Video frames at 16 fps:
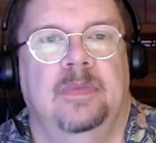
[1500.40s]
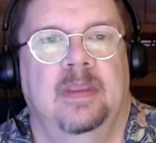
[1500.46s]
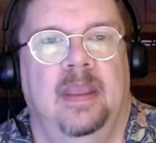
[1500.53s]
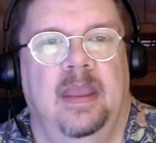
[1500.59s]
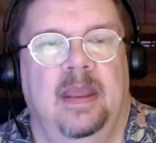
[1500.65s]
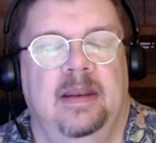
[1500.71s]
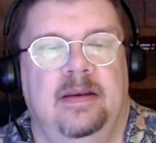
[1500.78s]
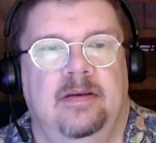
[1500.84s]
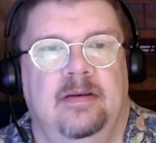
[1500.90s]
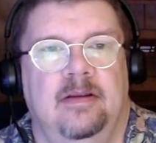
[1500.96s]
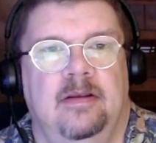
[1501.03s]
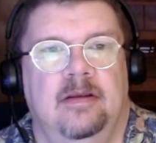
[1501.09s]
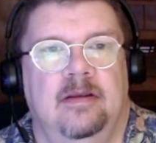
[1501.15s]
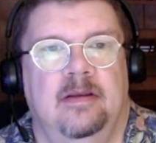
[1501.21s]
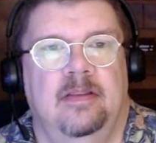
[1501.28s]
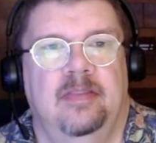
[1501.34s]
and
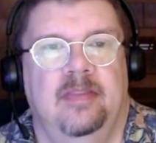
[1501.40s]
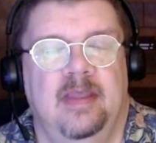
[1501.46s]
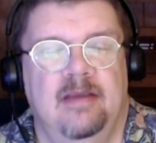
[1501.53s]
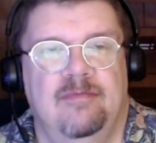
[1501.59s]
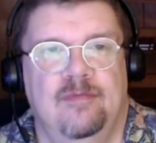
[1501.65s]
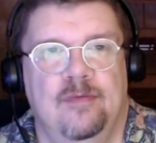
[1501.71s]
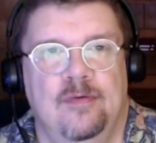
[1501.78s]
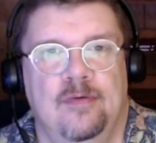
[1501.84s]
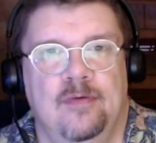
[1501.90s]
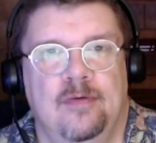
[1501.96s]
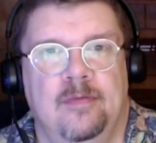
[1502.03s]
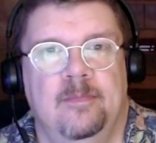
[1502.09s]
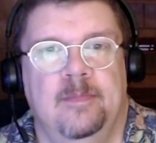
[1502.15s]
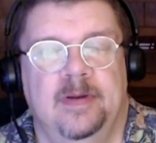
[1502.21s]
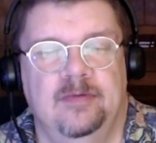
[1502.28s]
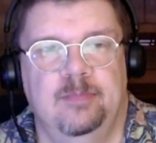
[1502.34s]
therefore
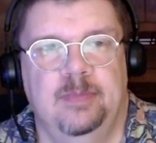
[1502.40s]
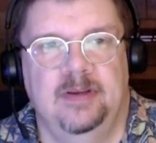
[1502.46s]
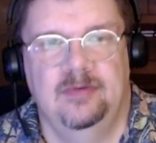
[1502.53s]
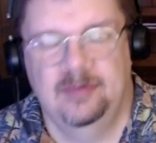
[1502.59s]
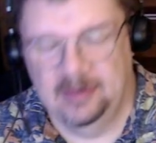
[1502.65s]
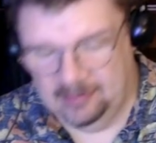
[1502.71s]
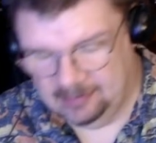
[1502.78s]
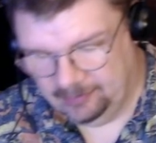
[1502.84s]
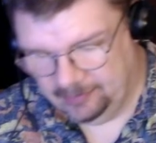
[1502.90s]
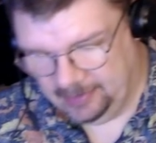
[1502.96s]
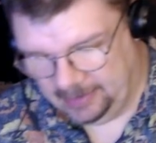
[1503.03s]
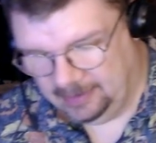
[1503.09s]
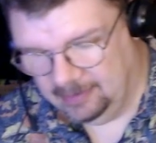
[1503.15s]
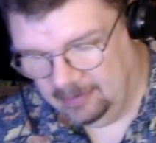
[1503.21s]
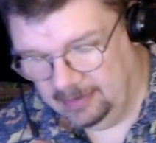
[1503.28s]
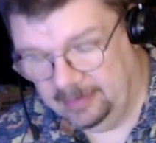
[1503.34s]
must be 6, 7,
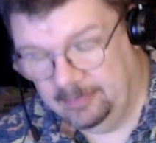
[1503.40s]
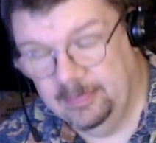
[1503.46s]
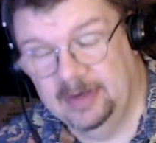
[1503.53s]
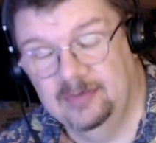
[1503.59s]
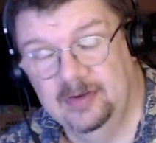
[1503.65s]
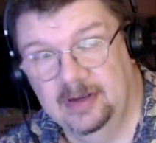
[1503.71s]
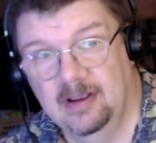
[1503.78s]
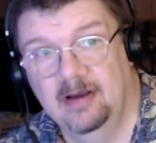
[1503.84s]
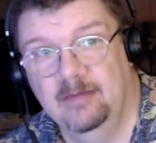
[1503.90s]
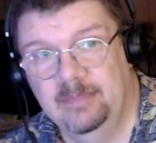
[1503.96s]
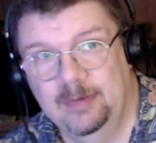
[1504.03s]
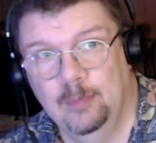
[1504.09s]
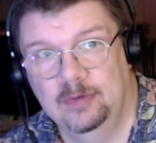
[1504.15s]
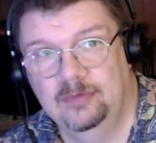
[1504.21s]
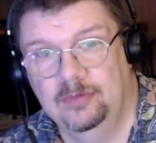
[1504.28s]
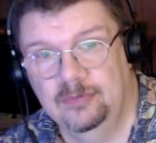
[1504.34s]
8, 9, because it can't be
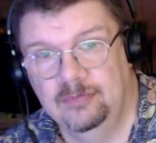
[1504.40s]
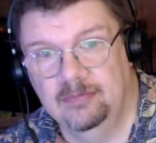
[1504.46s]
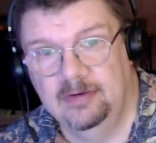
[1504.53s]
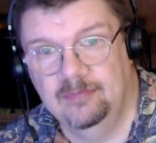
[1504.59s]
1, 2, 3,